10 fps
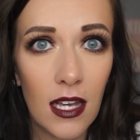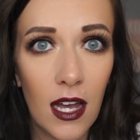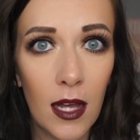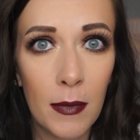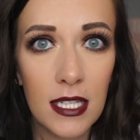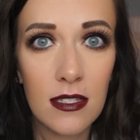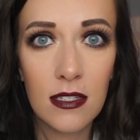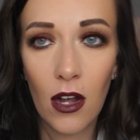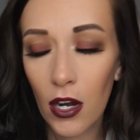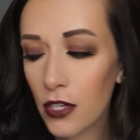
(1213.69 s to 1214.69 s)
It's
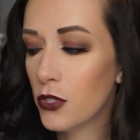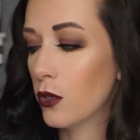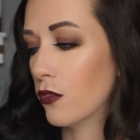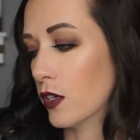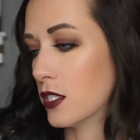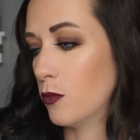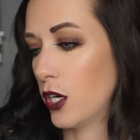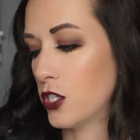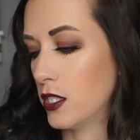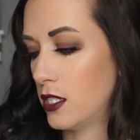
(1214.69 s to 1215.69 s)
hard to do a first
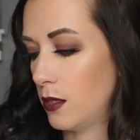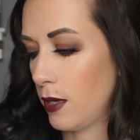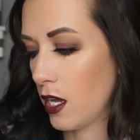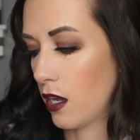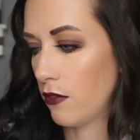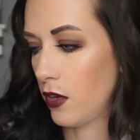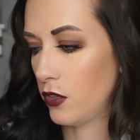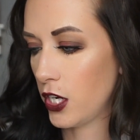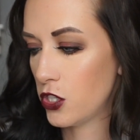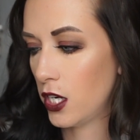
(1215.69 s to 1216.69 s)
impressions to me on a
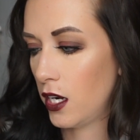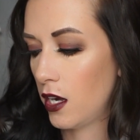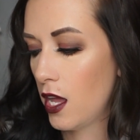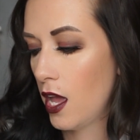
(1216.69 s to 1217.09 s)
foundation.